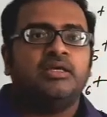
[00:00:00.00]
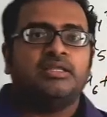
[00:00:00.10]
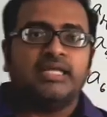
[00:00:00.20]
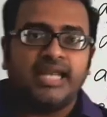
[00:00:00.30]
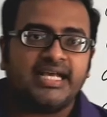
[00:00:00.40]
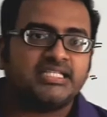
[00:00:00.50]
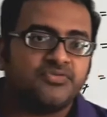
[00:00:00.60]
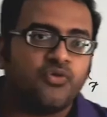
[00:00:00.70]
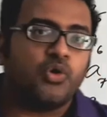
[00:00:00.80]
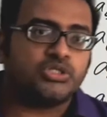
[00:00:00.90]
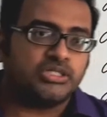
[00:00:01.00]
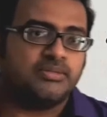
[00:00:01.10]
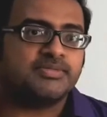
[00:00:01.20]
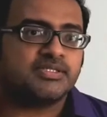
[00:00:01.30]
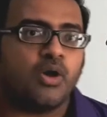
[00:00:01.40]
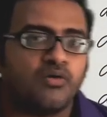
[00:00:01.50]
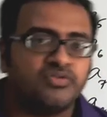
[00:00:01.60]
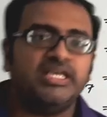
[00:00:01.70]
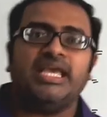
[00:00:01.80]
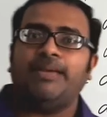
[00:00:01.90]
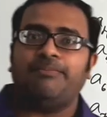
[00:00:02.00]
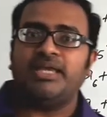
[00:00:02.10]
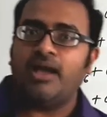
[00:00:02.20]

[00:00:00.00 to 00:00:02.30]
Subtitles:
The next 4 terms of the AP